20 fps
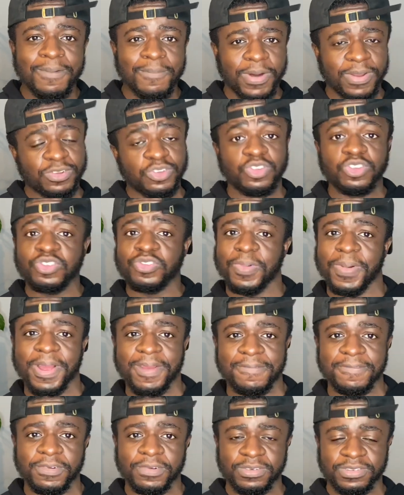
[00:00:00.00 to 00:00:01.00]
Why don't you try
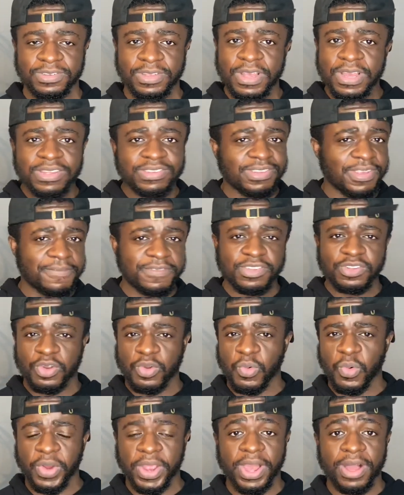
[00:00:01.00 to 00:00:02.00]
it first? See if it's
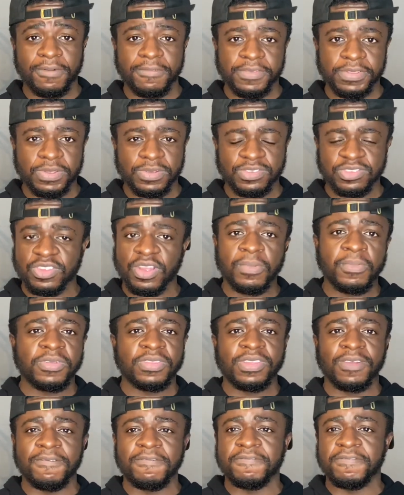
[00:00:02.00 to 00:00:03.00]
gonna work out for you. Start
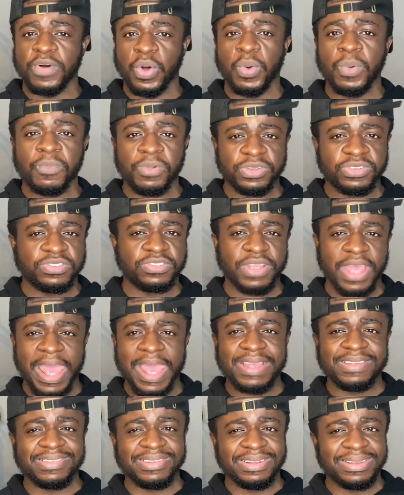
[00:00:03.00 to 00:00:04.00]
with the foam, which
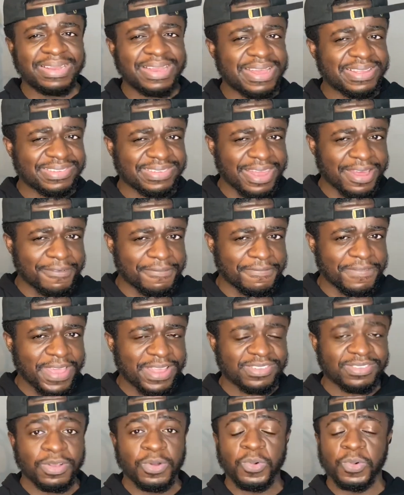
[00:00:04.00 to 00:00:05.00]
has less side
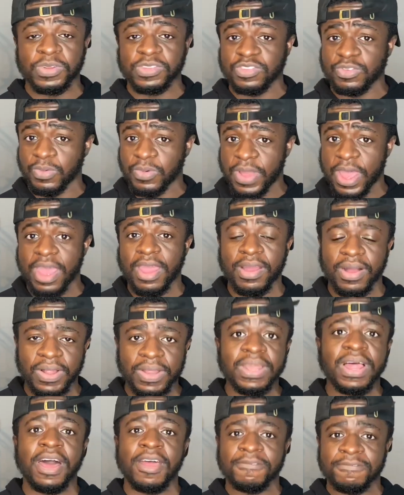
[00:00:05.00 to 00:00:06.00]
effects according to a
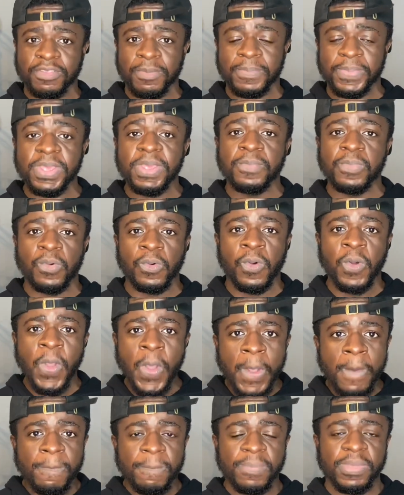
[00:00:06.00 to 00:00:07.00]
lot of the people.
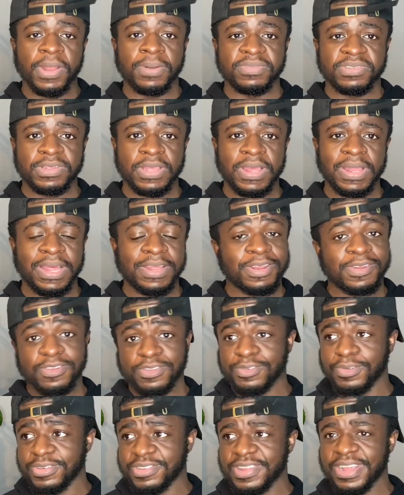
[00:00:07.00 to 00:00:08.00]
You know what I'm saying? Like
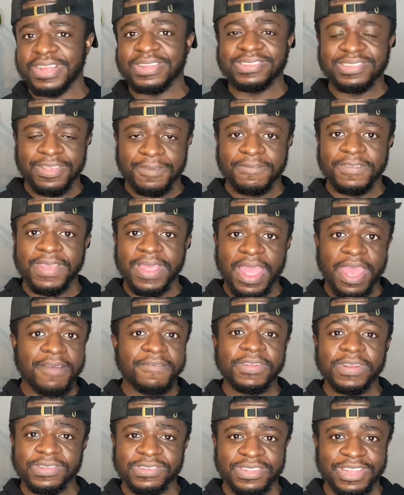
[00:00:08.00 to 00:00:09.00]
there's no scientific
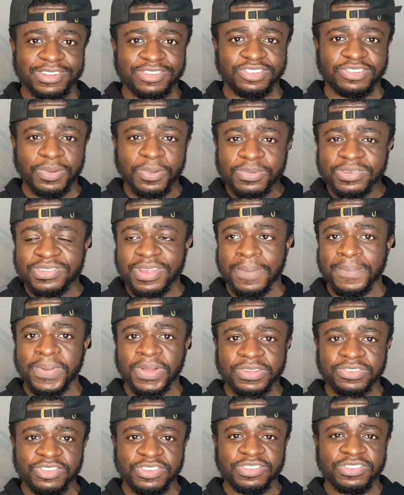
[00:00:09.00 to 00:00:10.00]
evidence that shows that,
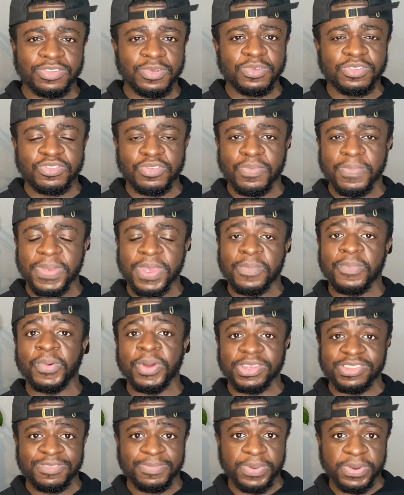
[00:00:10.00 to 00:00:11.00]
but just due to people
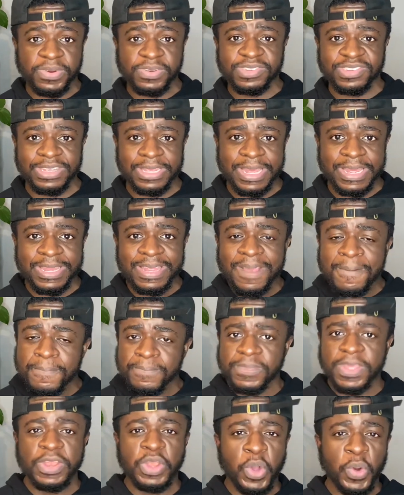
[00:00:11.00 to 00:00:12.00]
experiencing it,
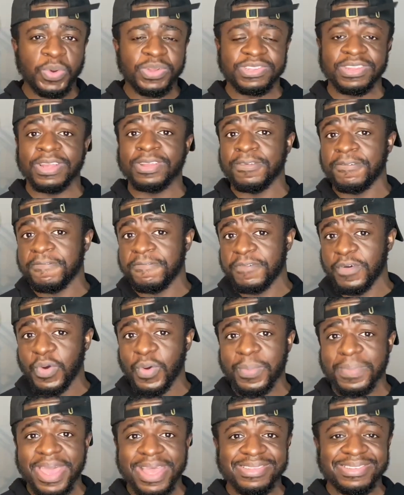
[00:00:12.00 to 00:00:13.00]
they notice that the
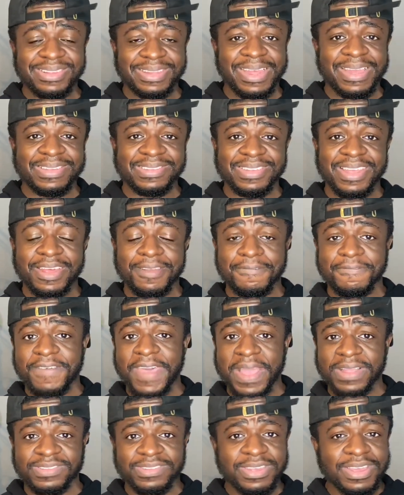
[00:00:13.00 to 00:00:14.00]
foam has less side
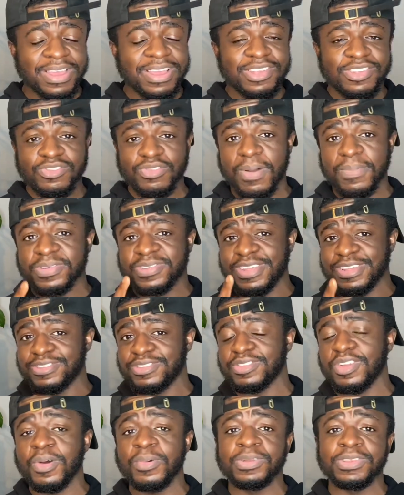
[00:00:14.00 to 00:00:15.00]
effects. So I would say
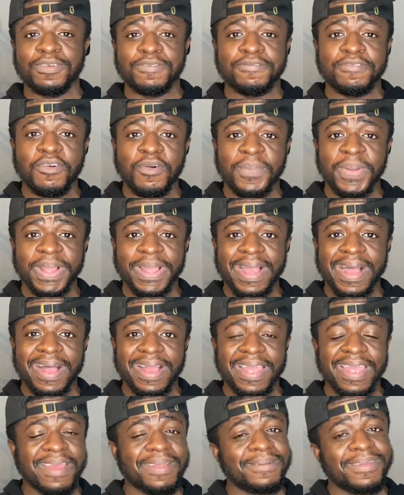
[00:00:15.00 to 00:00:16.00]
start with the foam, my guy,
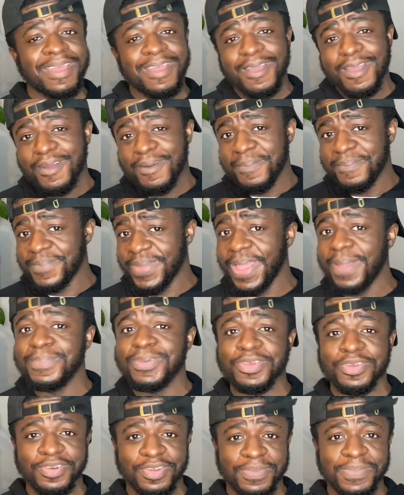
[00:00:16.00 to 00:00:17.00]
and maybe
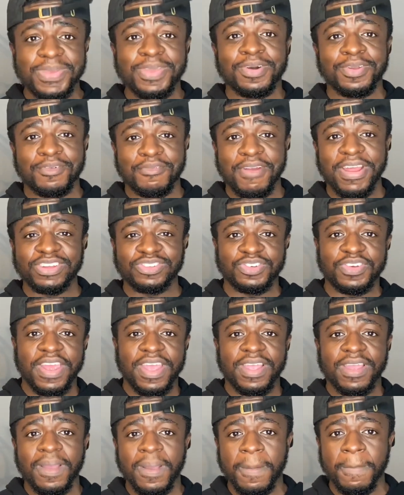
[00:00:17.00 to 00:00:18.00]
you're gonna be on the right track.